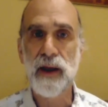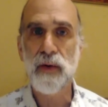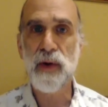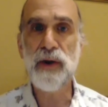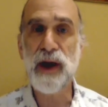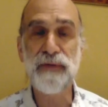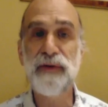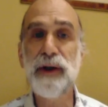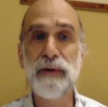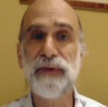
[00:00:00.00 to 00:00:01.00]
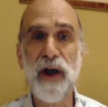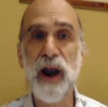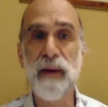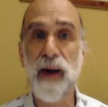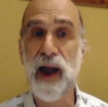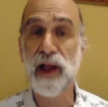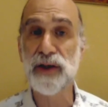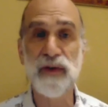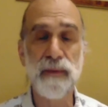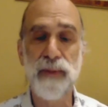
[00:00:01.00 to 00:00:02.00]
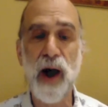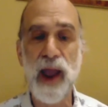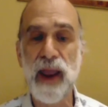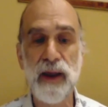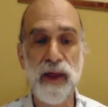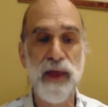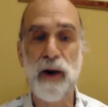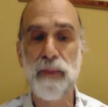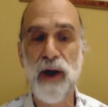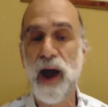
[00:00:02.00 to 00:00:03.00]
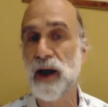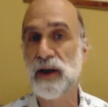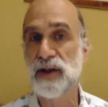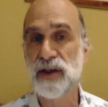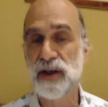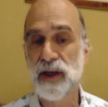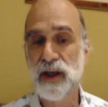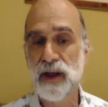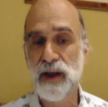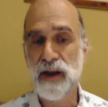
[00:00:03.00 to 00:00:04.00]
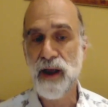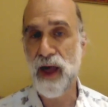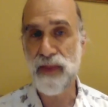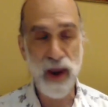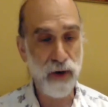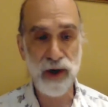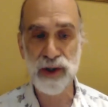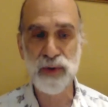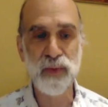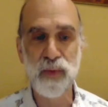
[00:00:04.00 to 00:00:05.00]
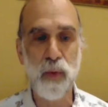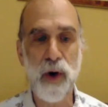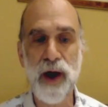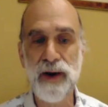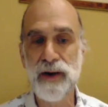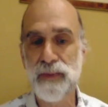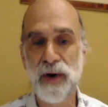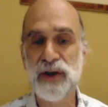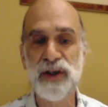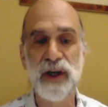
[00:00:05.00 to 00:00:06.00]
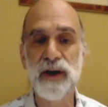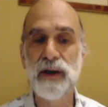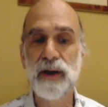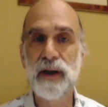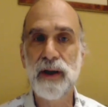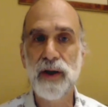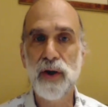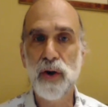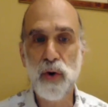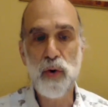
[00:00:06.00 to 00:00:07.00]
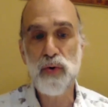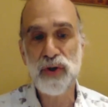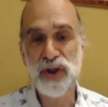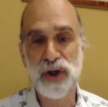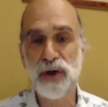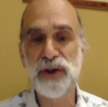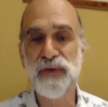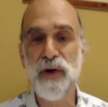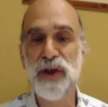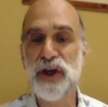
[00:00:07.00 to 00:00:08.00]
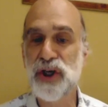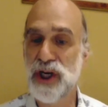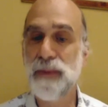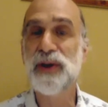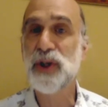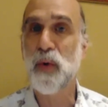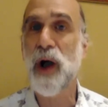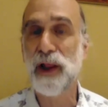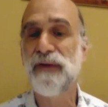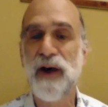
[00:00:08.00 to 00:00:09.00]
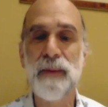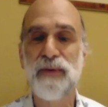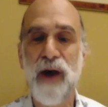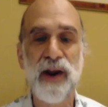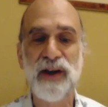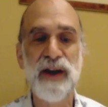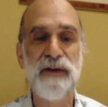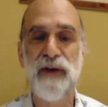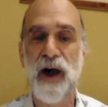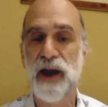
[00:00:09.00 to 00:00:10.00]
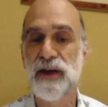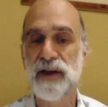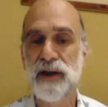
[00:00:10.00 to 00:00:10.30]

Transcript: where you get frequent flyer miles for buying their products. And there is one person who searched for the cheapest qualifying product he could find,